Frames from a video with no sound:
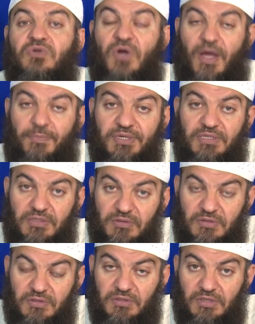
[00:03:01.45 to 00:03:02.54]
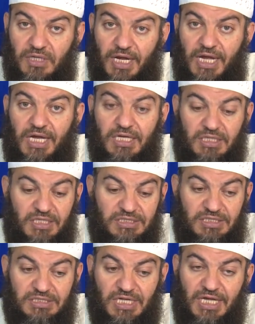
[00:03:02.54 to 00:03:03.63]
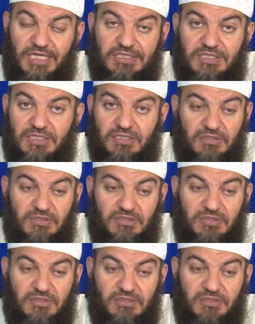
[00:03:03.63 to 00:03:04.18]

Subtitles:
to happen, and the sister has